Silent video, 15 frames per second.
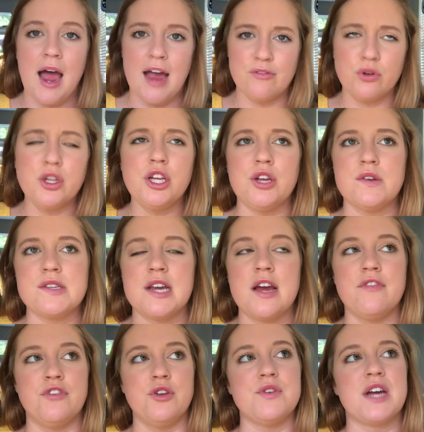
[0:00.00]
I've only used it a
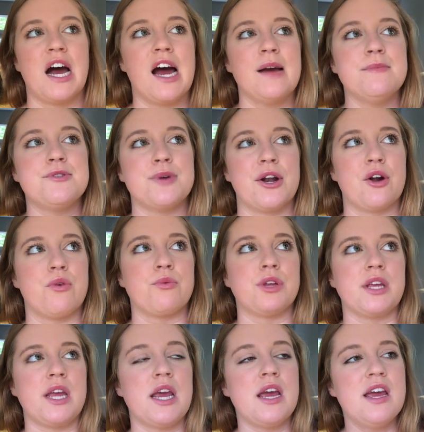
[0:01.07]
few times, so I don't
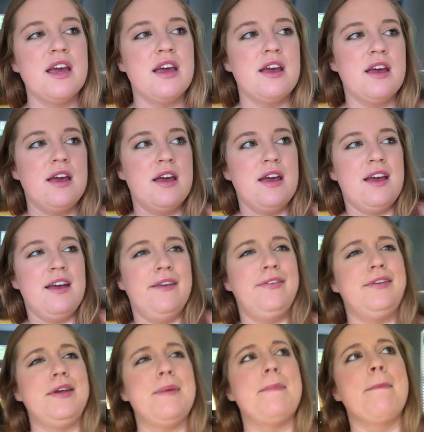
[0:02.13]
really
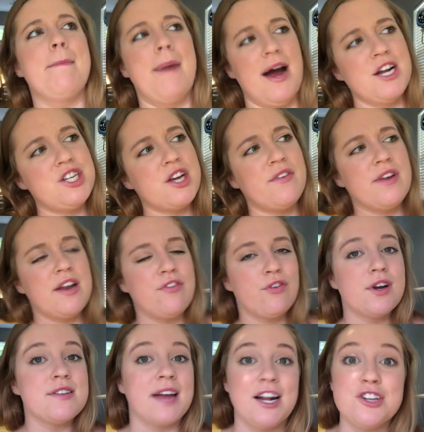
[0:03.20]
see much of a
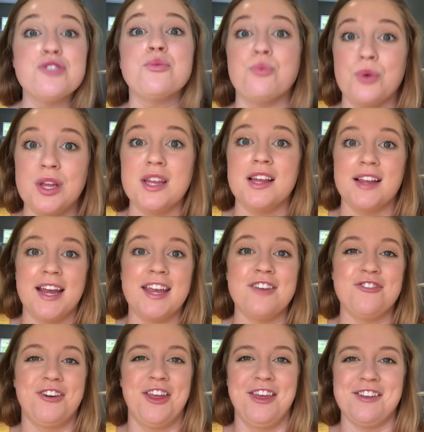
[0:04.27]
difference. I just really like it
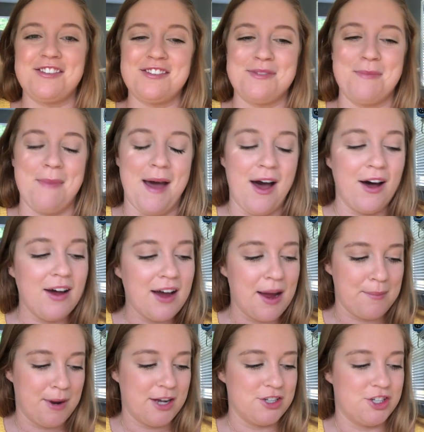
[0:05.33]
for the smell.
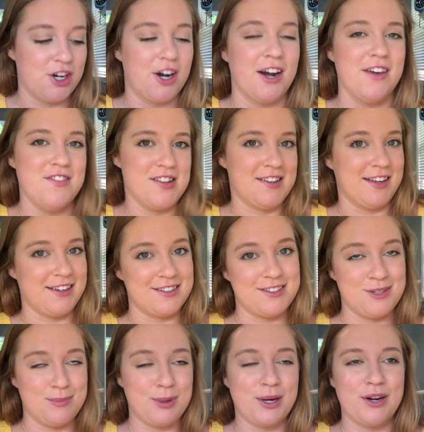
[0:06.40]
I'm not sure if it's like
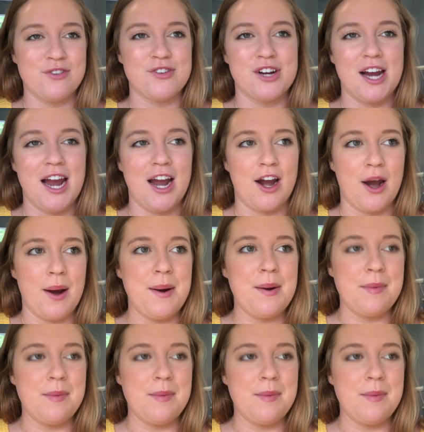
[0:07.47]
super good for your hair,